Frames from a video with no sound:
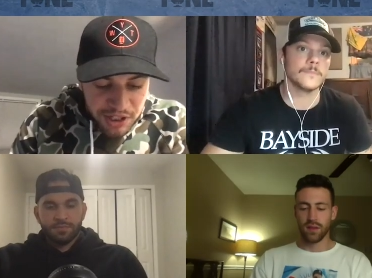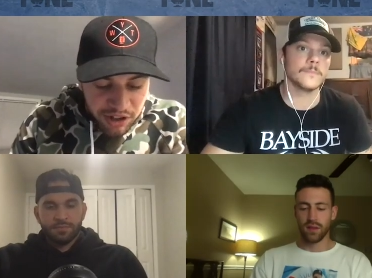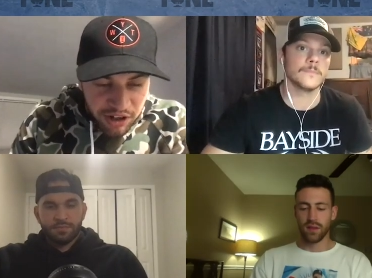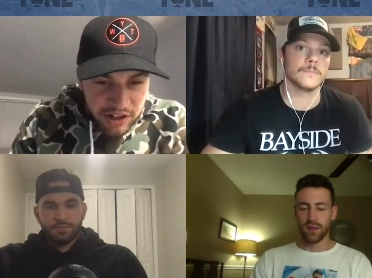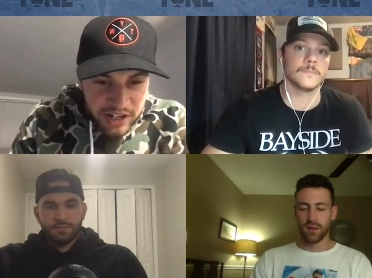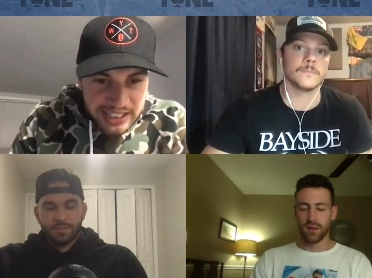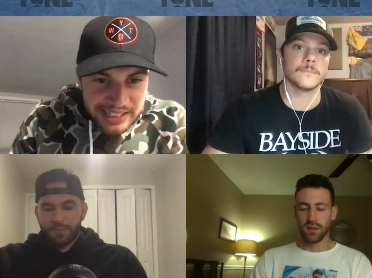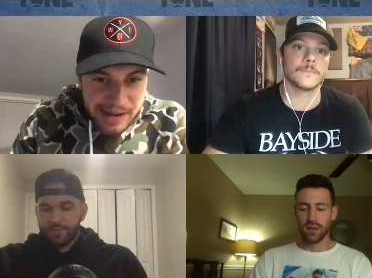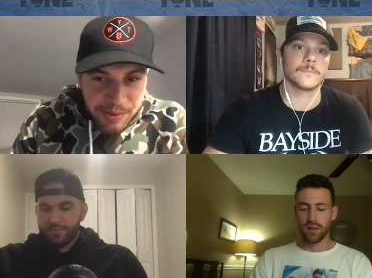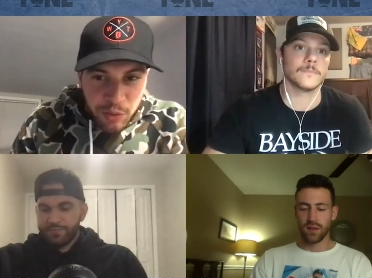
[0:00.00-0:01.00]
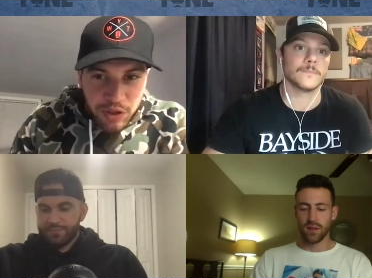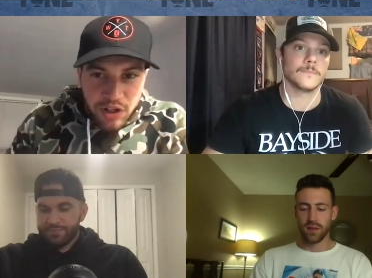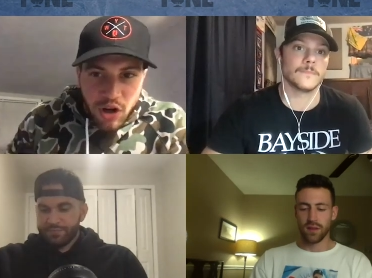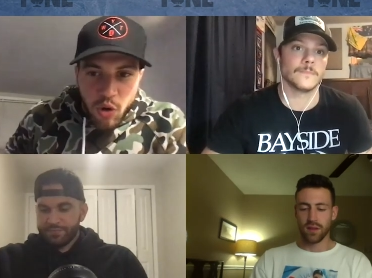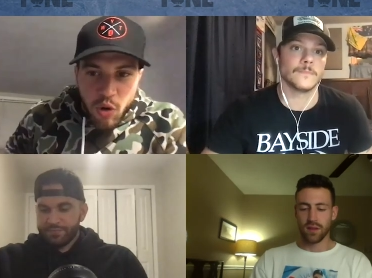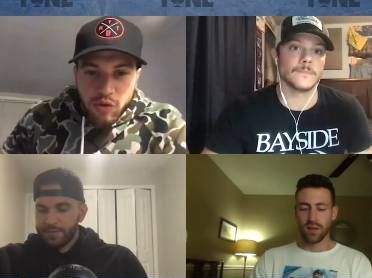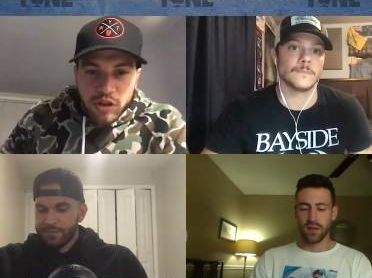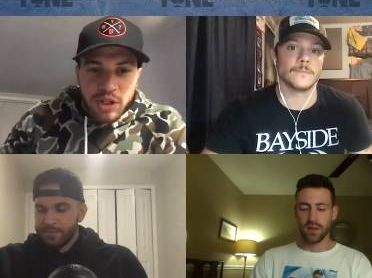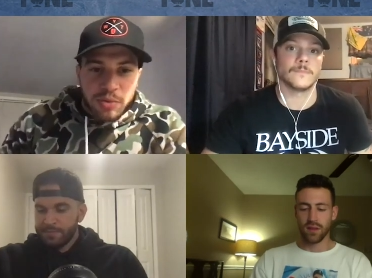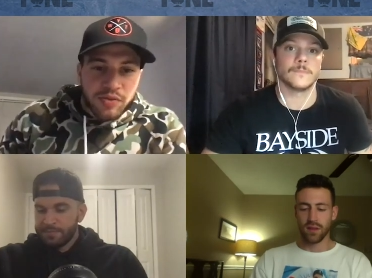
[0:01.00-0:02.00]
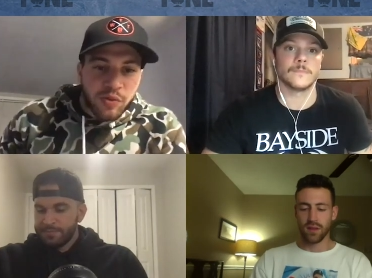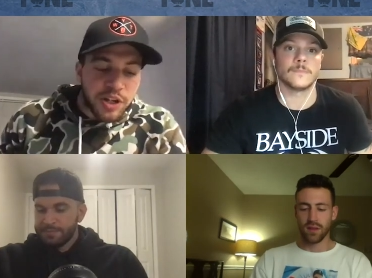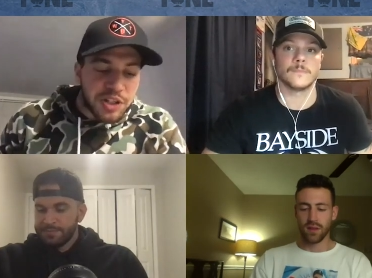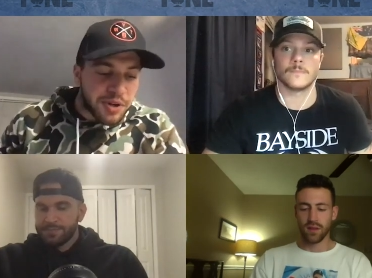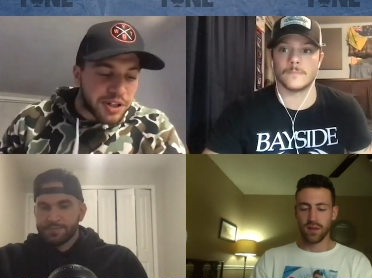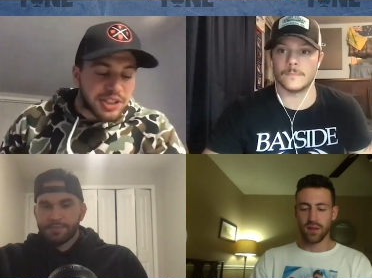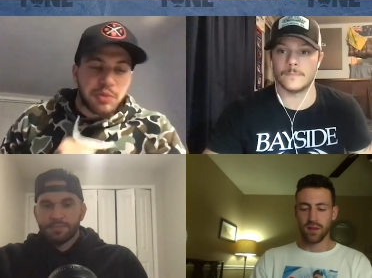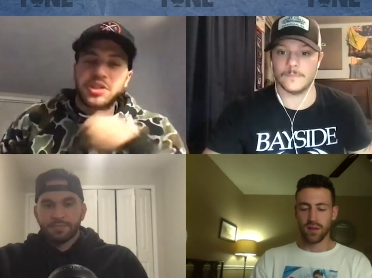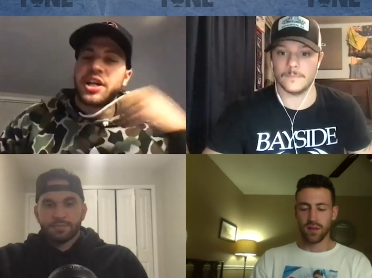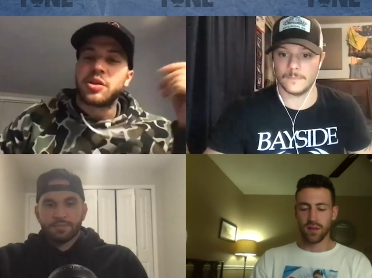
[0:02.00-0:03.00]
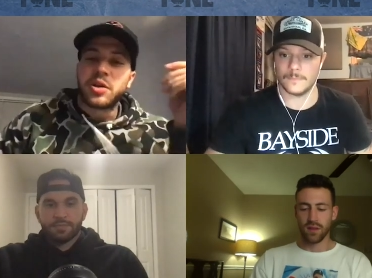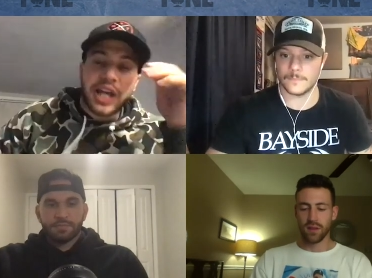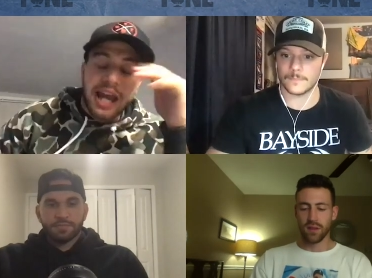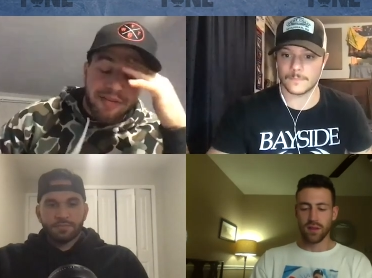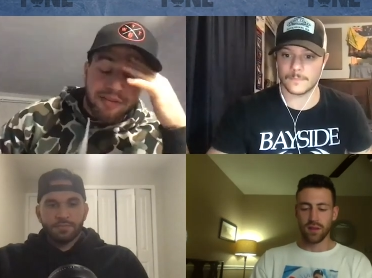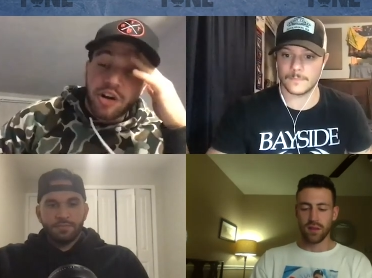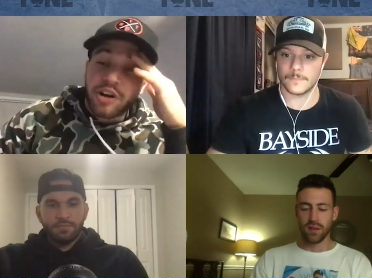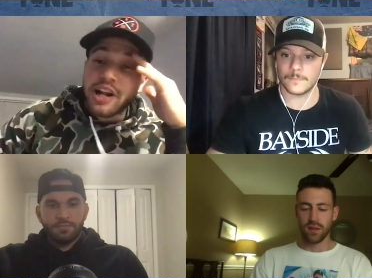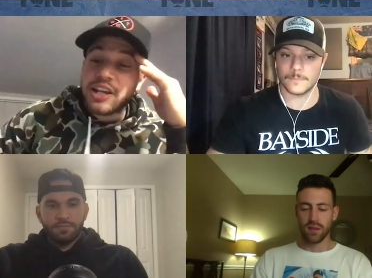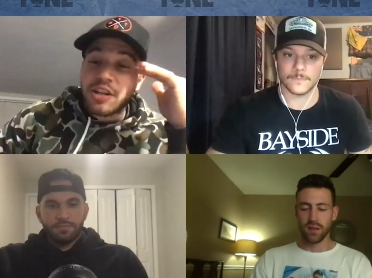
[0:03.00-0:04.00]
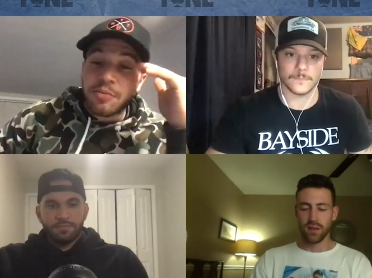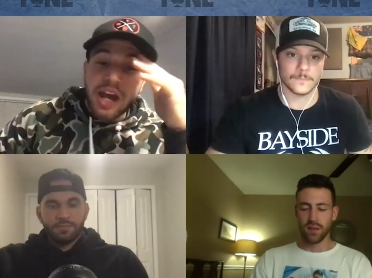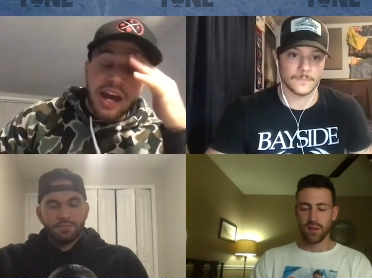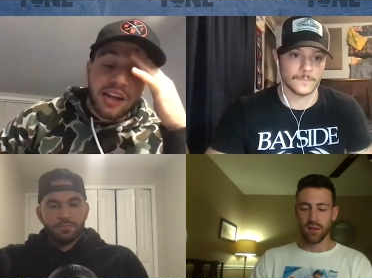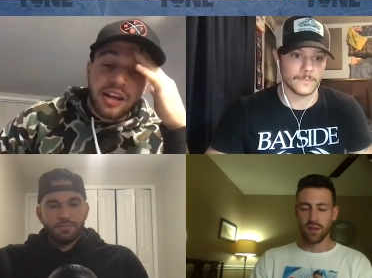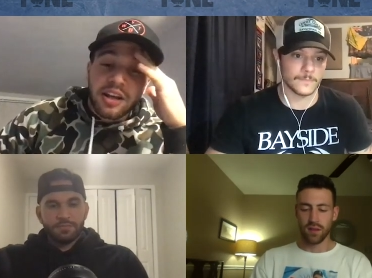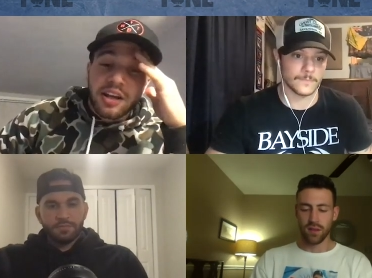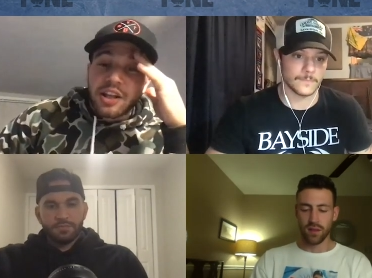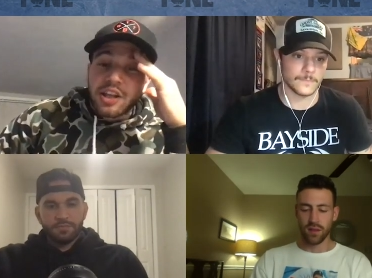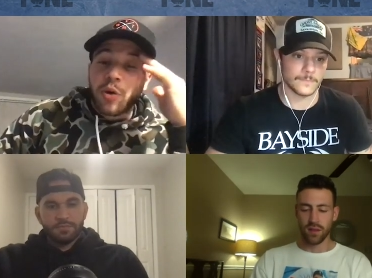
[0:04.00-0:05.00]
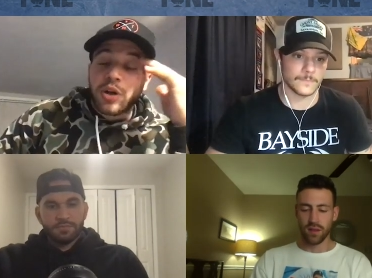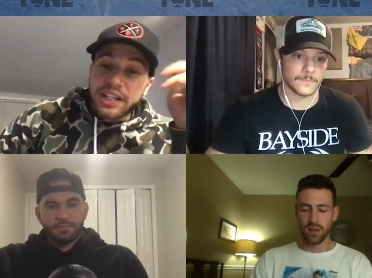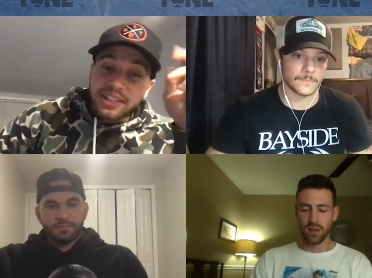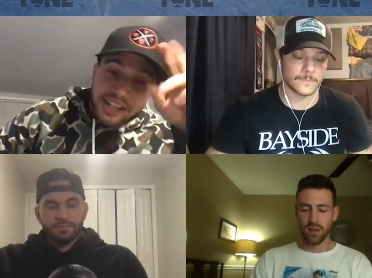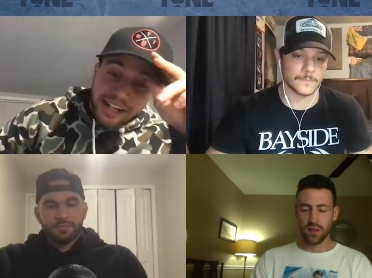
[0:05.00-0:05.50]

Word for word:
Speaker 1: here in our next segment, we're going to go over some of the voicemails that were sent to us. I haven't heard any of them yet. The ones I did